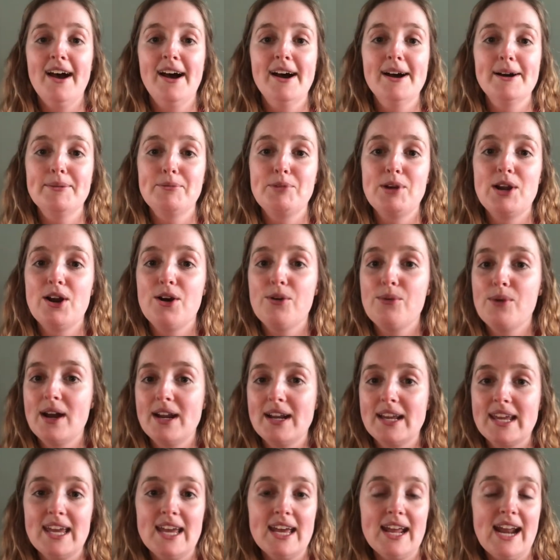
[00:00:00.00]
We don't want
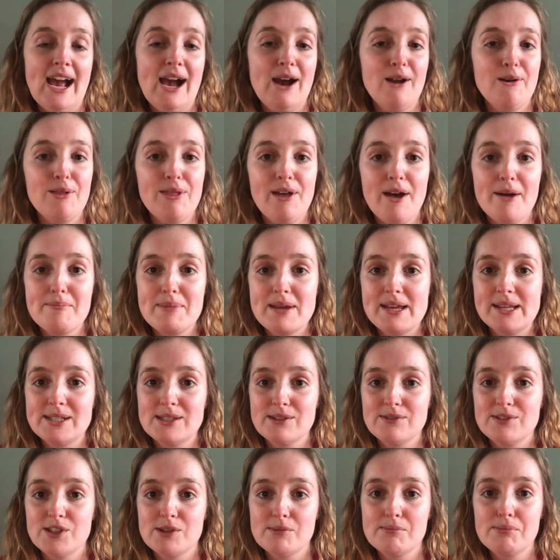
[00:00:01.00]
to get out of that base
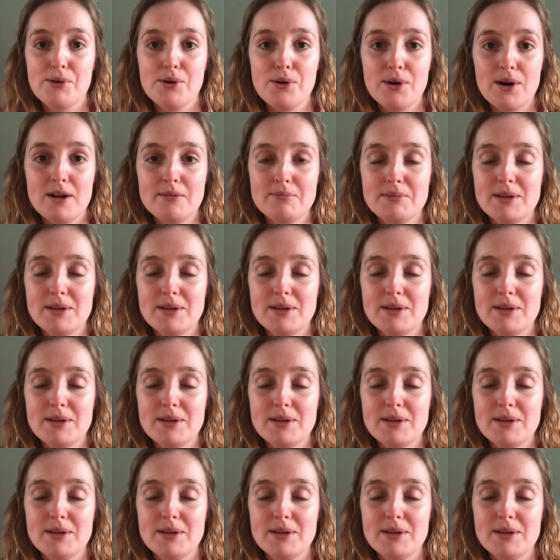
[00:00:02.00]
of support,